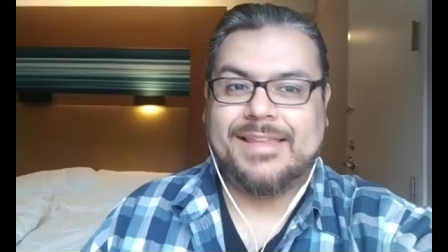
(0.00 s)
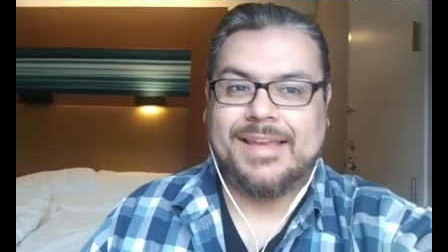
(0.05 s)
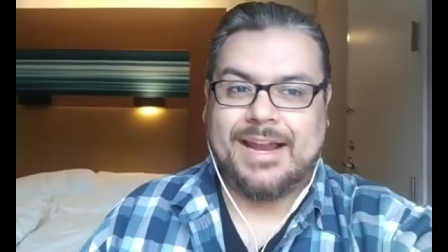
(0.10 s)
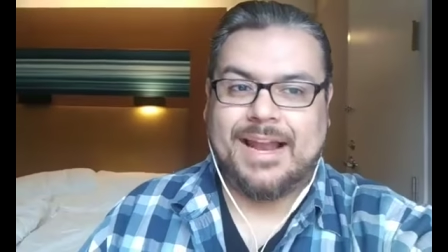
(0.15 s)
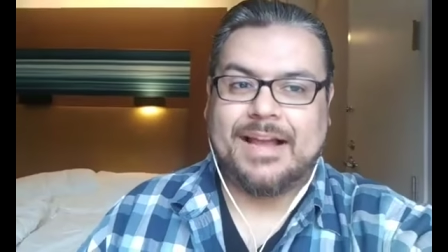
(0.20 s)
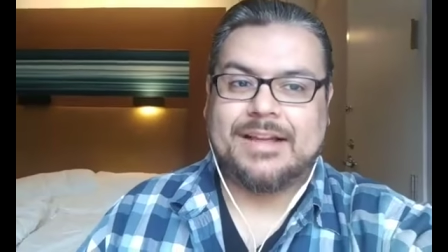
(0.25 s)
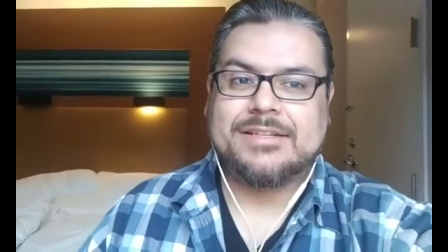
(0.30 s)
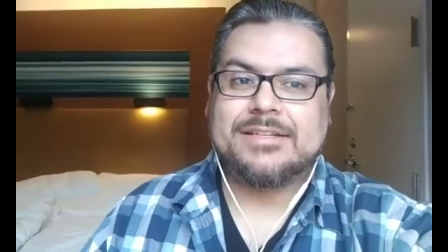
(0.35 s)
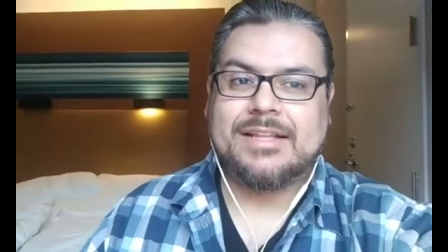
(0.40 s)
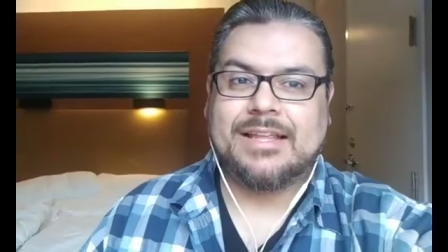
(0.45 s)
that
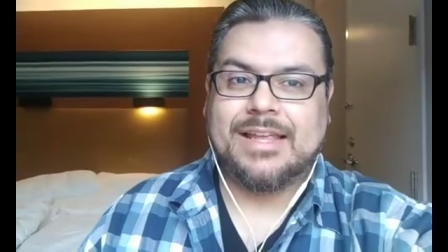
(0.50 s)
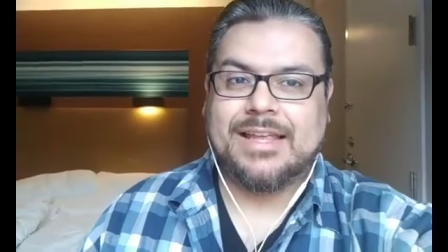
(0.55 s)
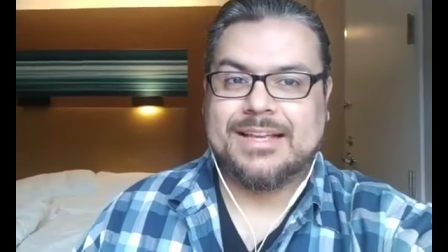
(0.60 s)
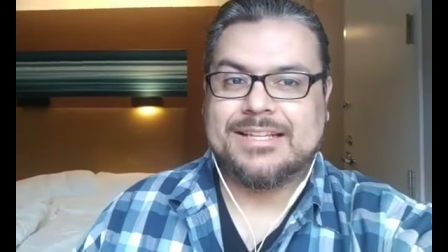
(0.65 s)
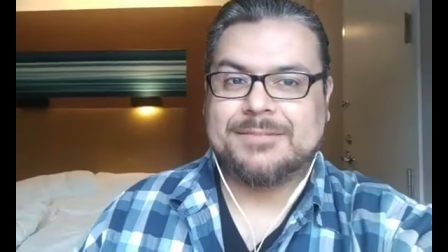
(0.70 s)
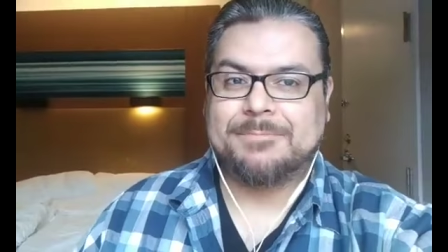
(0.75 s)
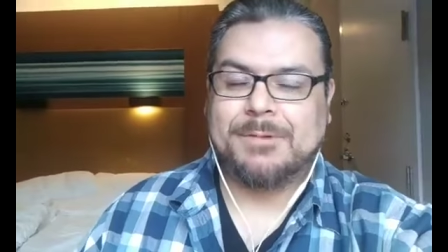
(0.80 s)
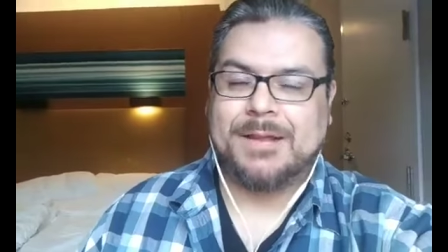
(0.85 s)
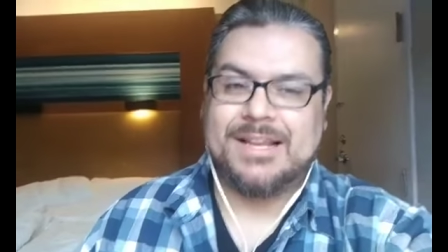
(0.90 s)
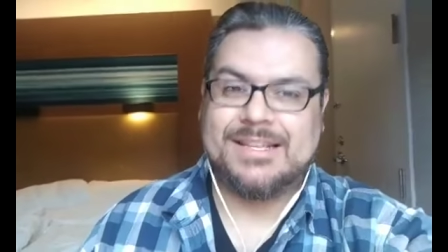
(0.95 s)
actually
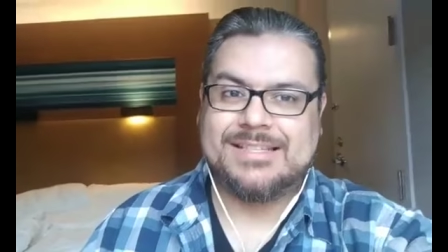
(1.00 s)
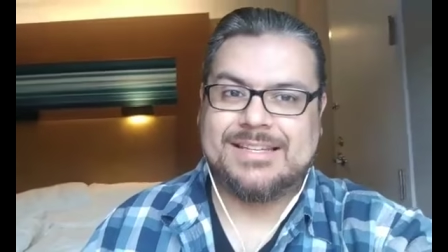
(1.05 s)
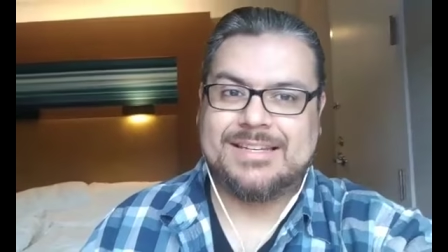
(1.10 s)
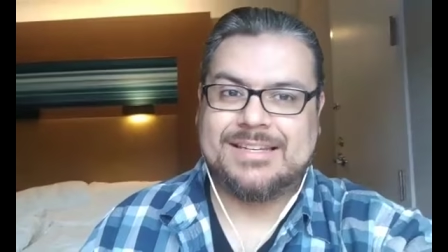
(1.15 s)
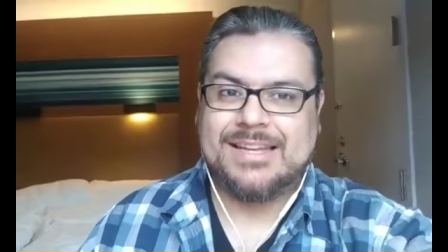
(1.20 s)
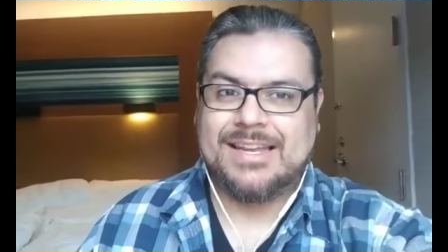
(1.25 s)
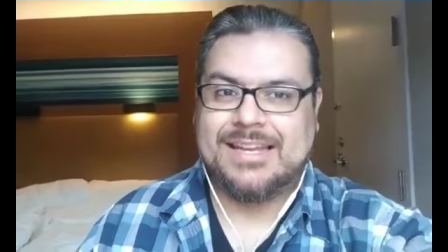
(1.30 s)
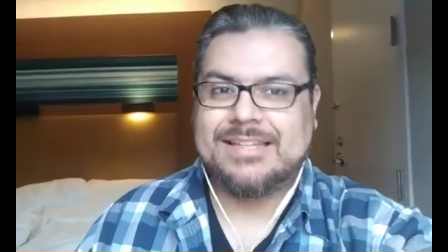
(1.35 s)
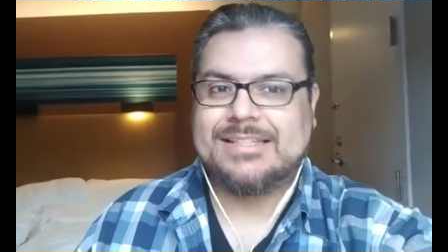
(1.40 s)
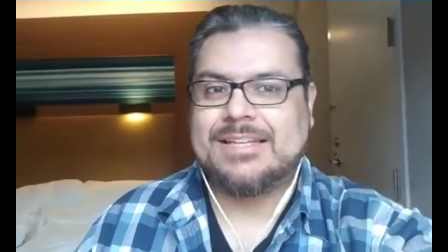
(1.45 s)
explains
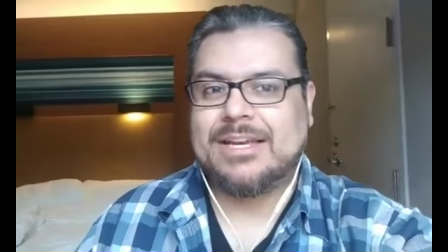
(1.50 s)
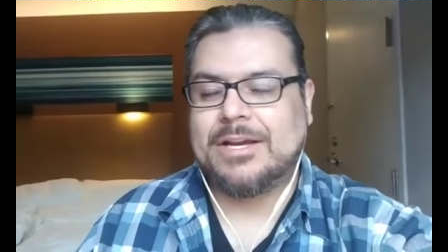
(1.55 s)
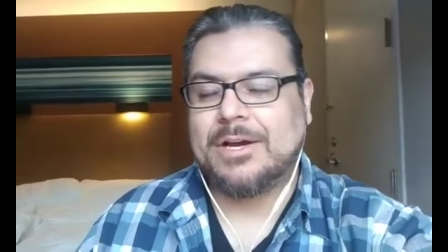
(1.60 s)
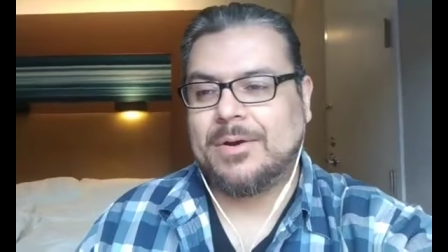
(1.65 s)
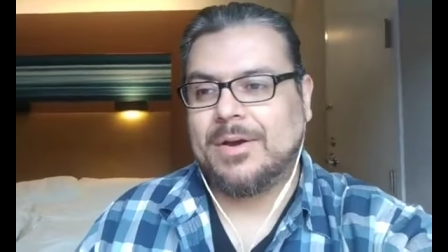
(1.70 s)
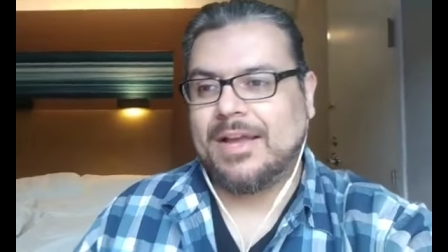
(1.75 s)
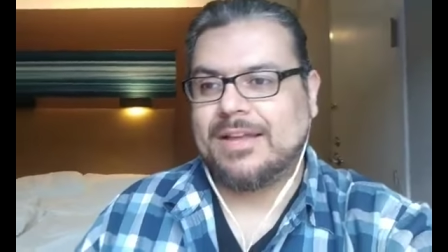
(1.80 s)
in detail